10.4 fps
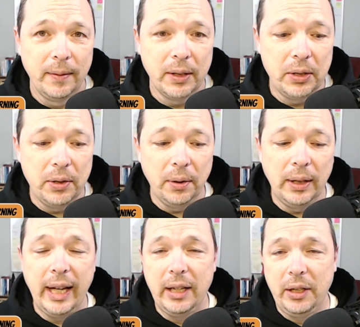Because
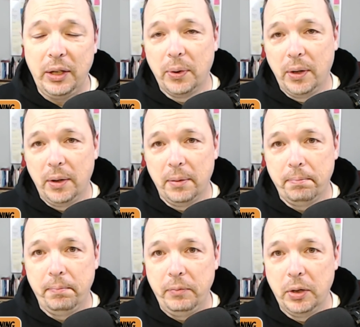you'll let your
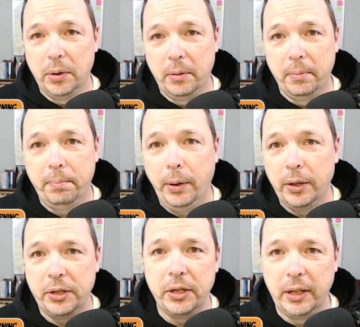your
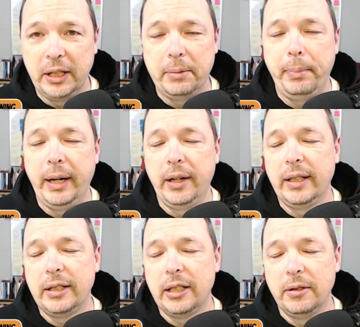personal
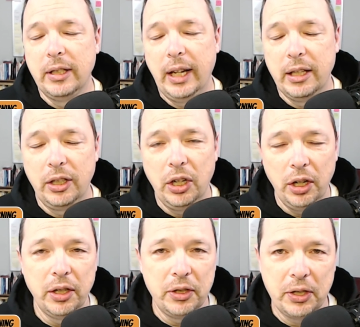experience and, and
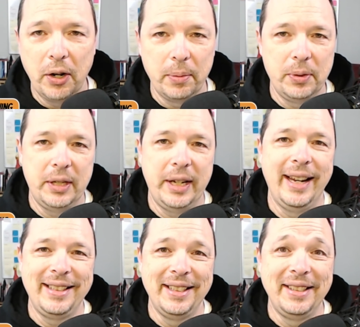current
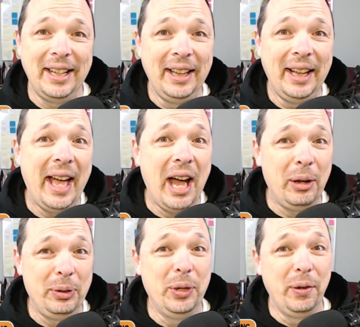circumstances
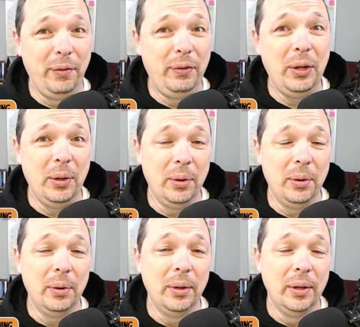cloud your
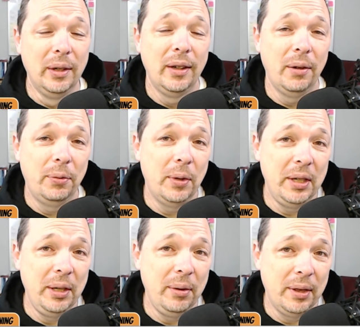view of
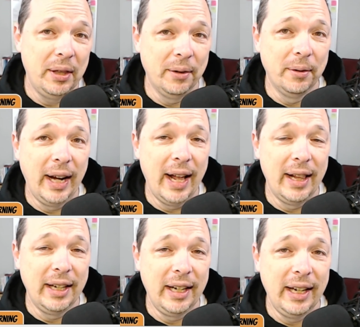what you think
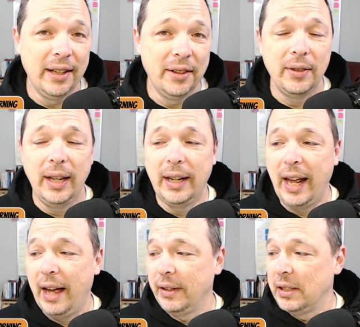reality is
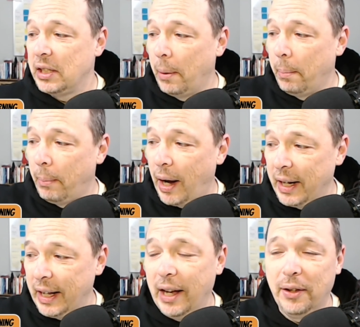and having
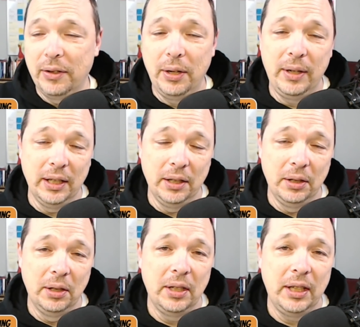somebody else who can
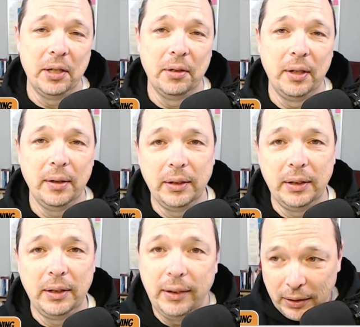look at your
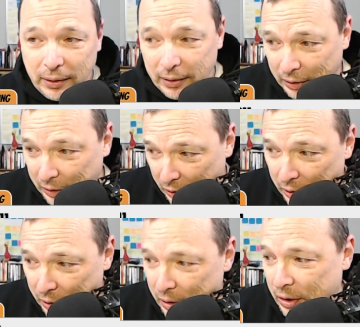
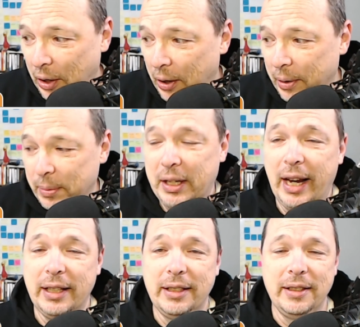your
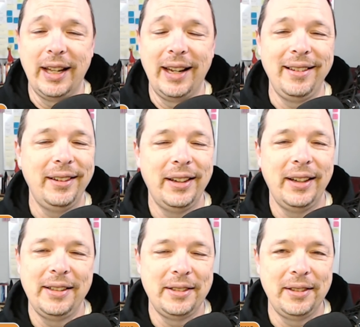circumstance and say
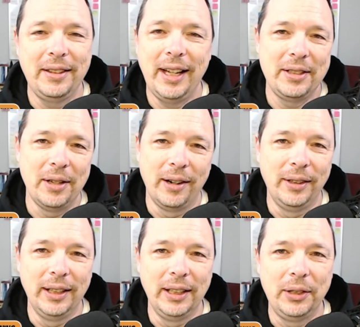no that's that's
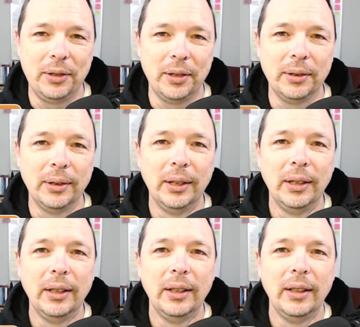not really true
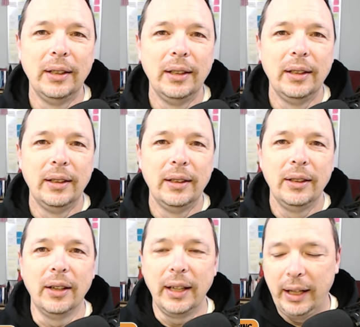
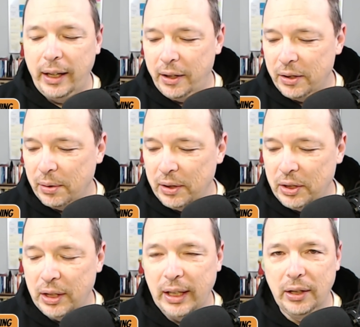look here's
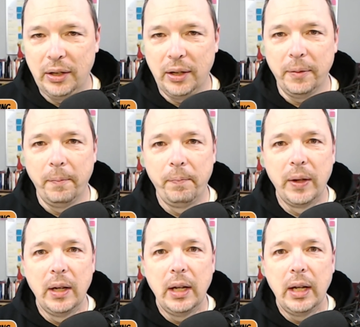what you need to do
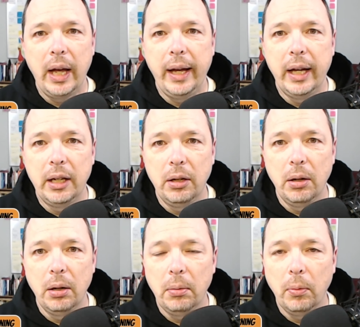
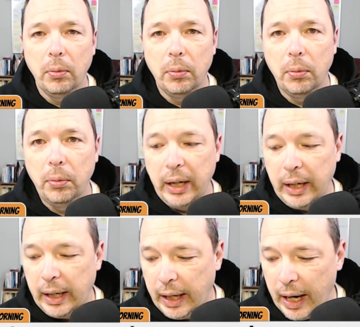and
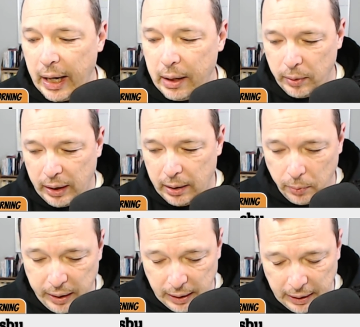we get we
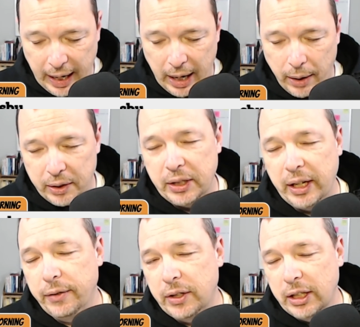we allow
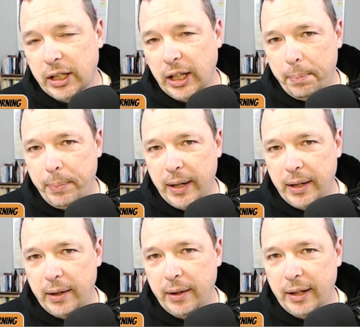ourselves to slip
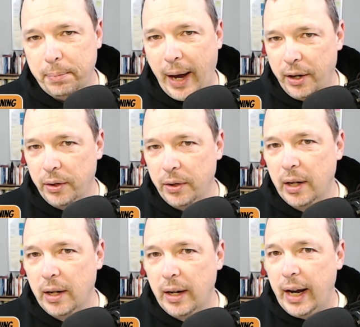into this pattern
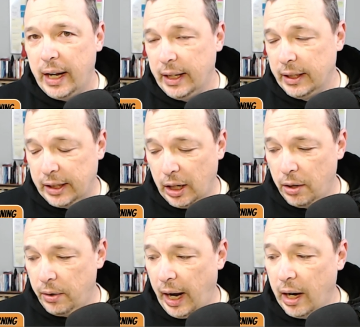and then say
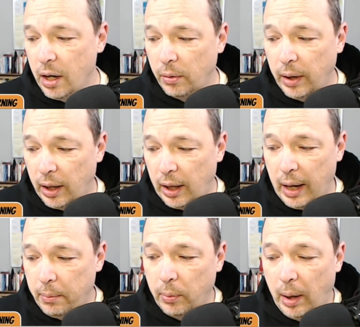okay well
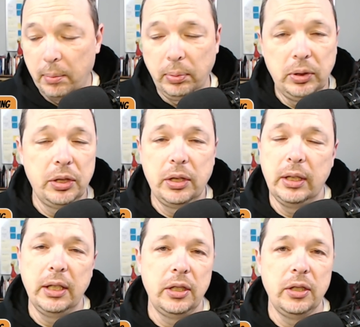i'm i'm
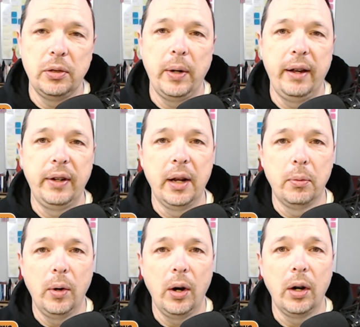just this is the way i've
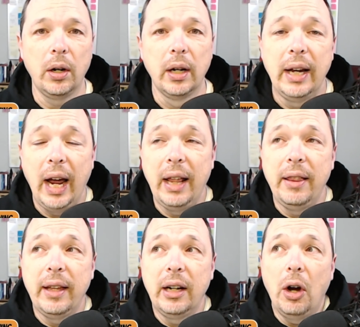got to work
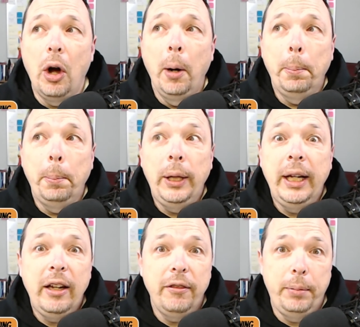and there are
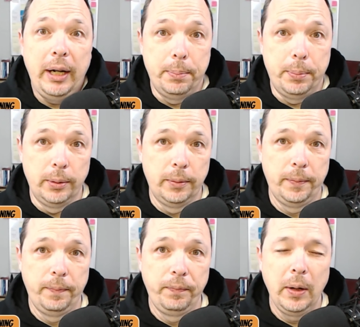plenty of people
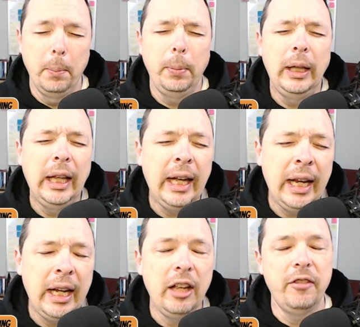
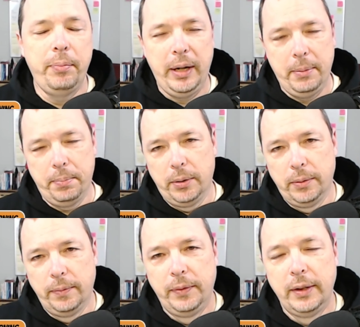plenty of
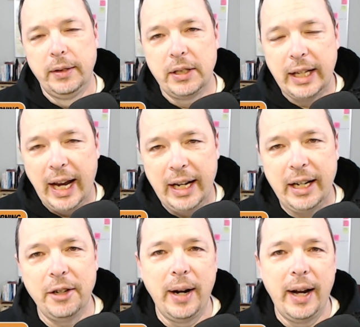people
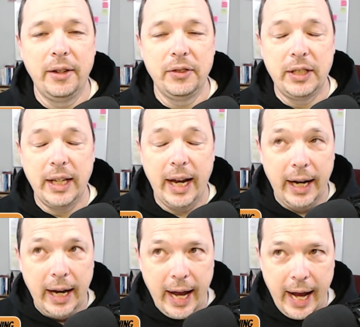standing around
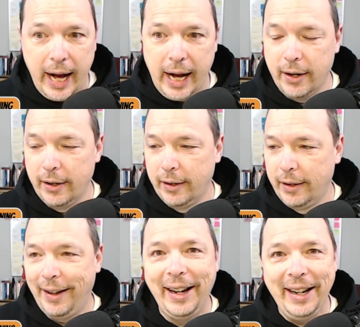saying hey
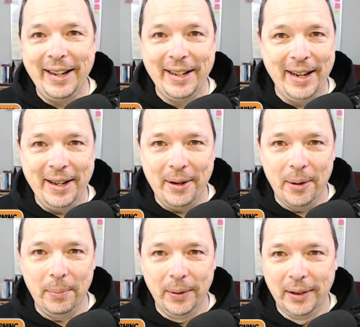i can
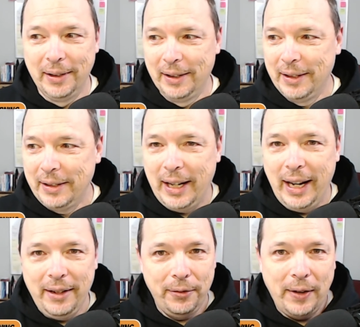help
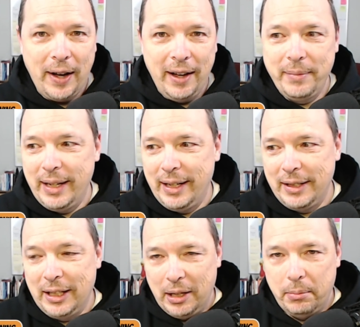take five
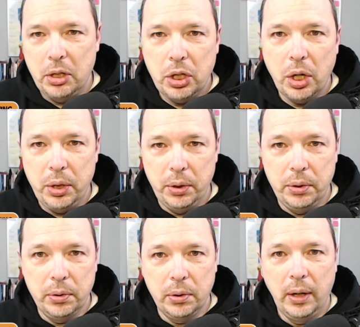minutes and let me show
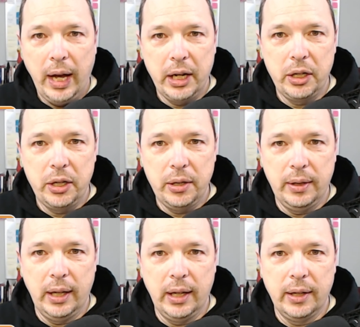you how to
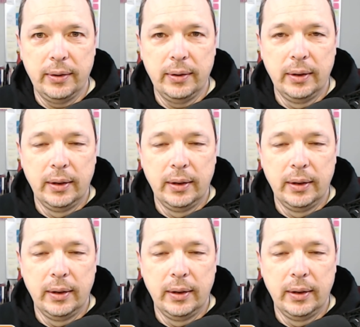do this.